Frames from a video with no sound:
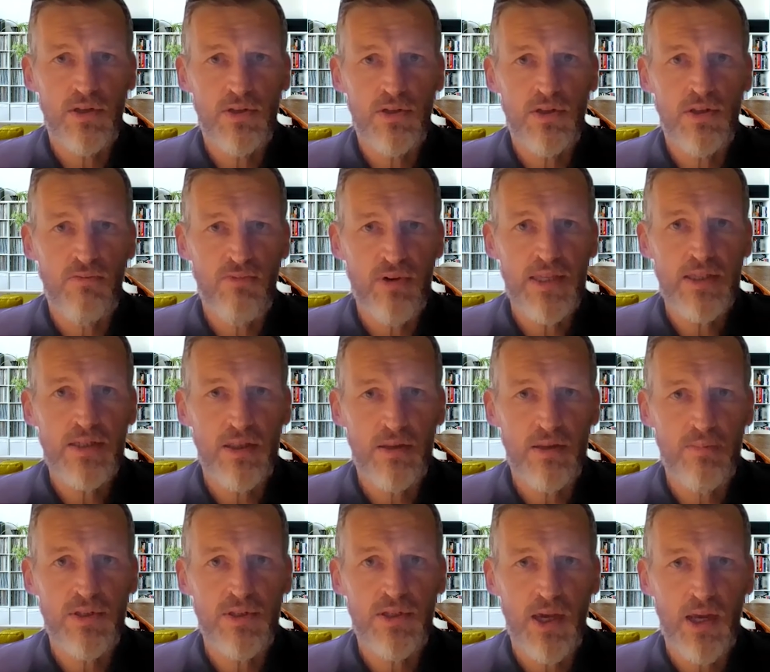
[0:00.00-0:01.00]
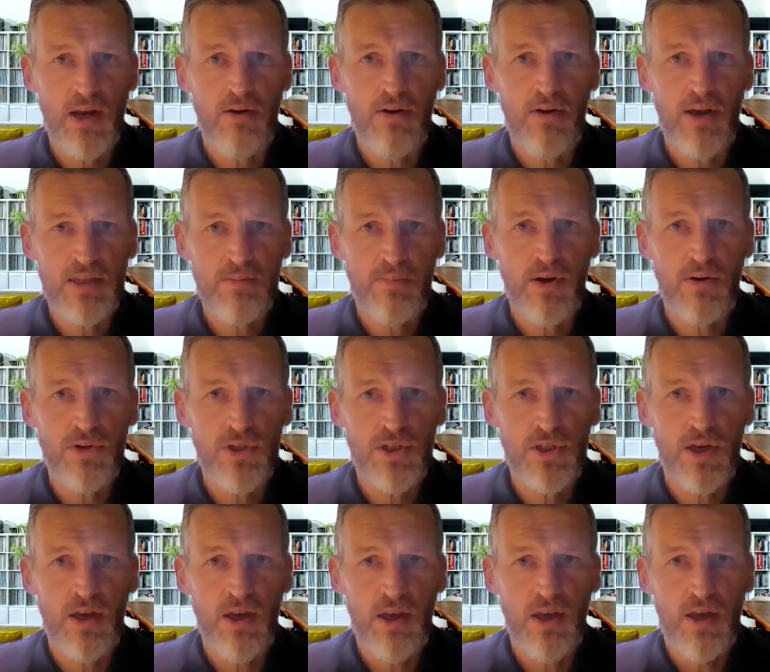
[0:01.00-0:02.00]
to the risk and the particular
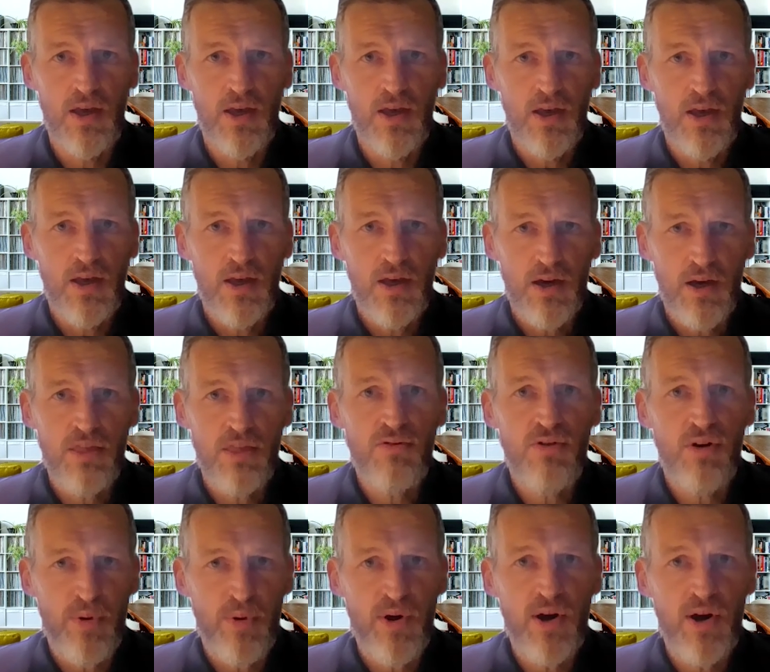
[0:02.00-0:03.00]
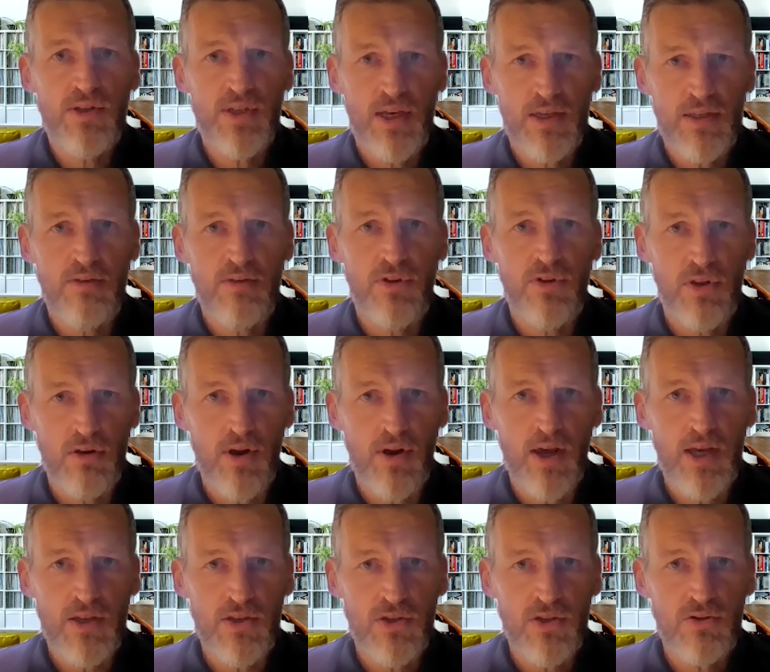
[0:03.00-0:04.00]
exposure. And through a process of
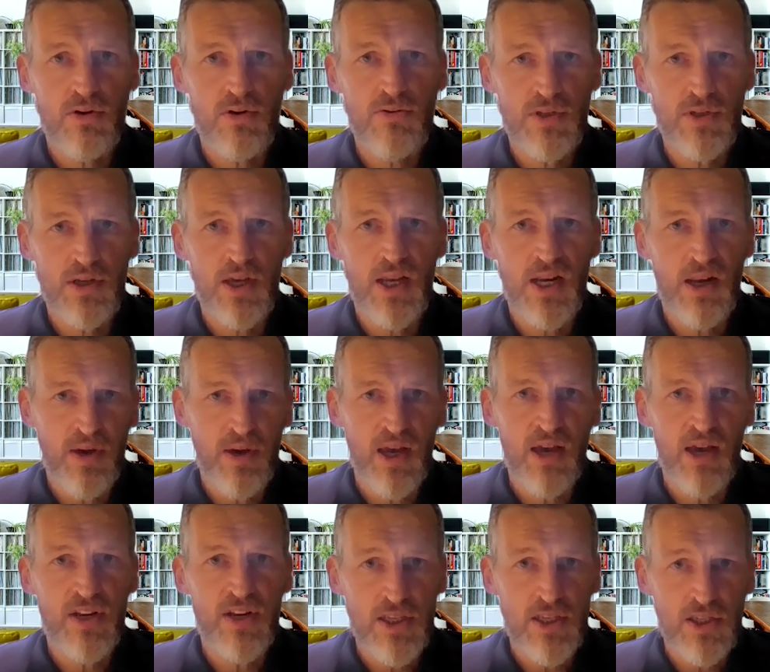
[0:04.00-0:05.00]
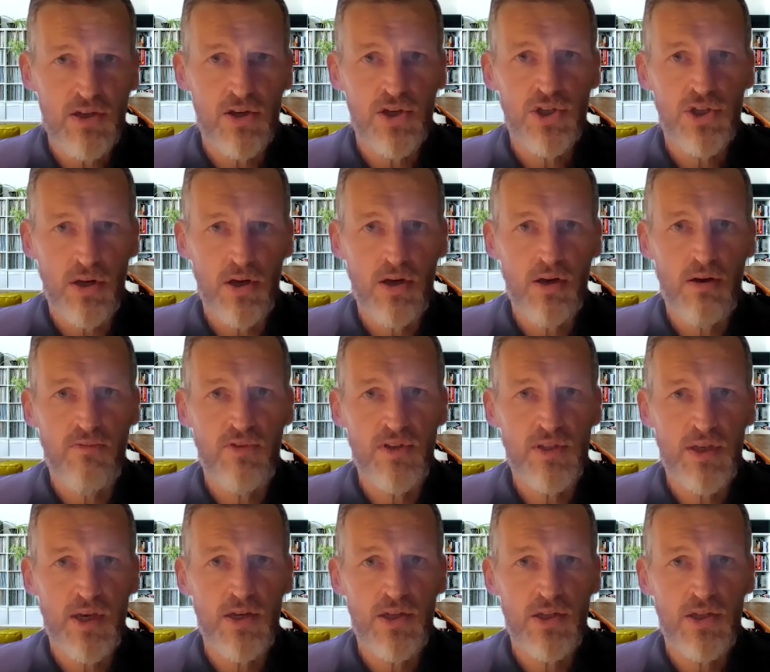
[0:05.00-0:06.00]
underwriting scrutiny and a bit of a discussion and
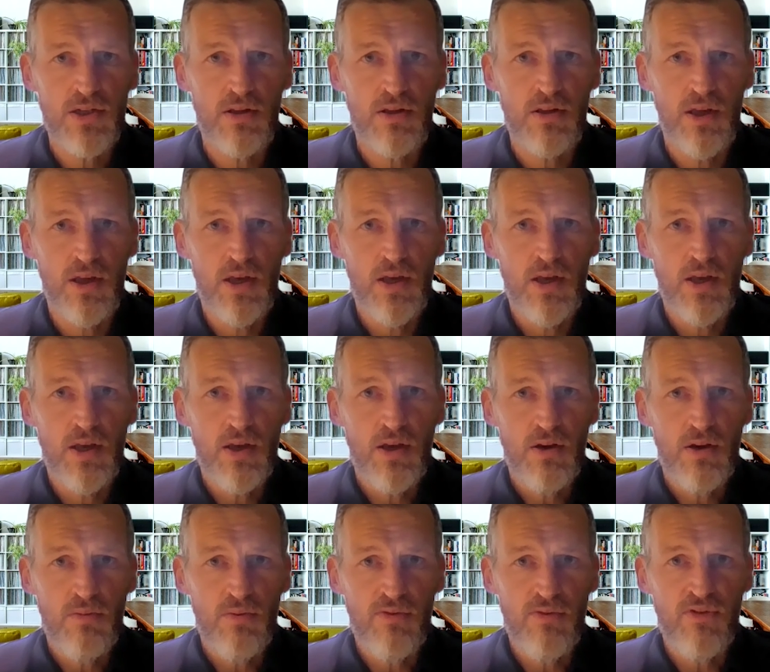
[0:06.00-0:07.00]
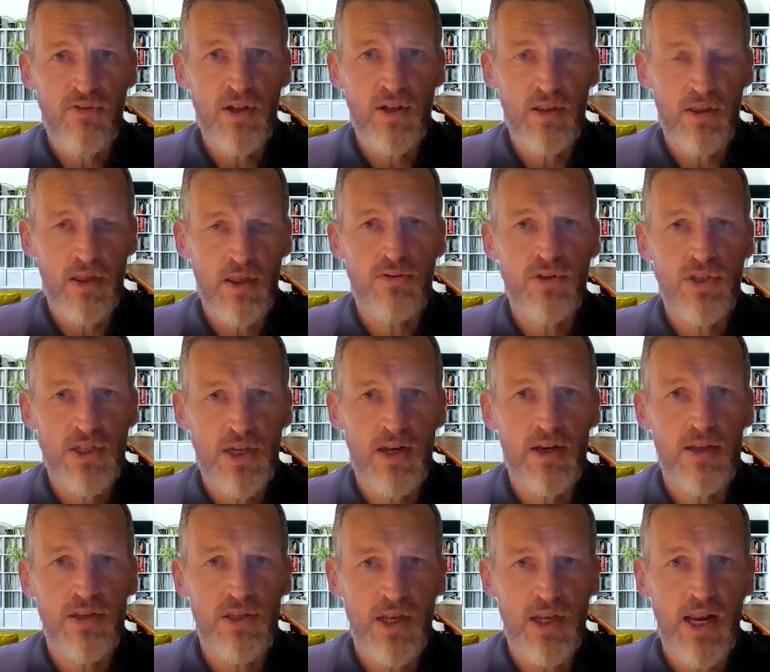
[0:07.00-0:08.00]
conversation, we feel that those
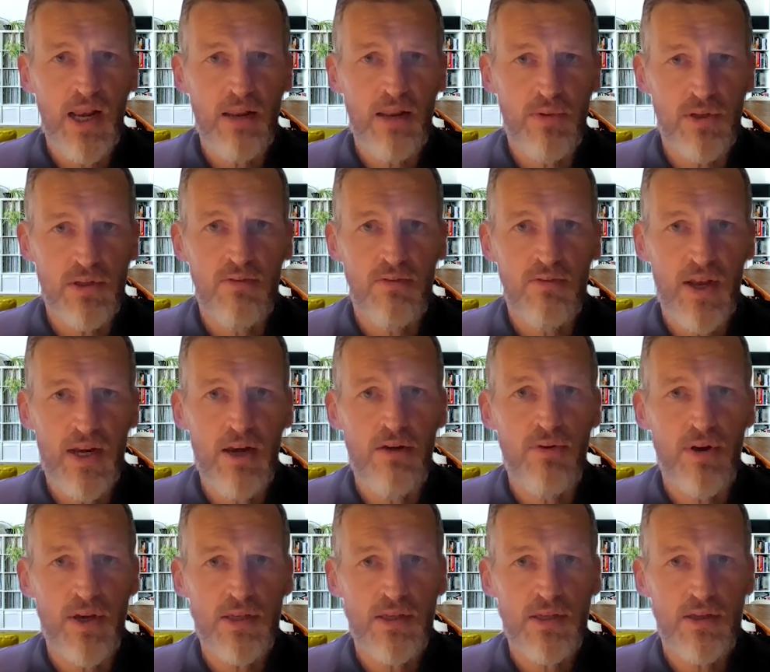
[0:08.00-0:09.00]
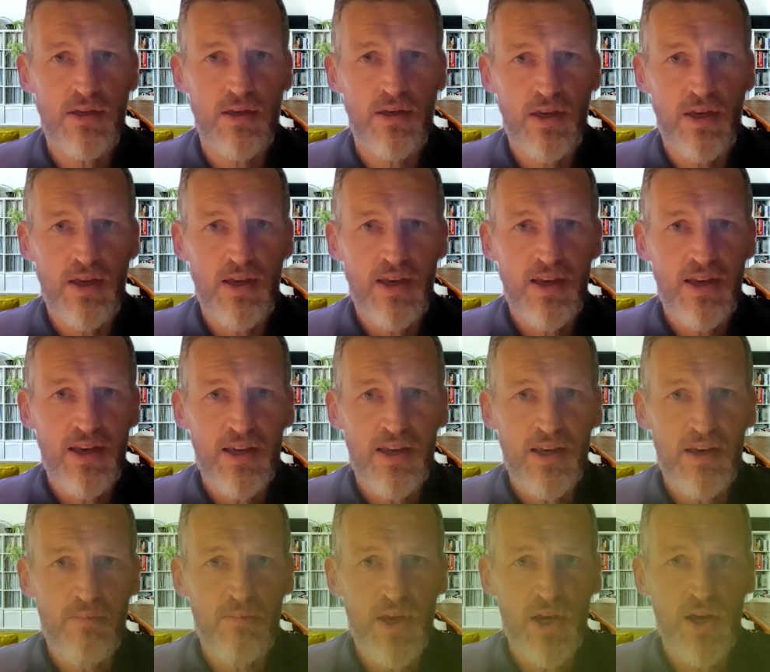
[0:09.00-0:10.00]
challenging elements of any risk can be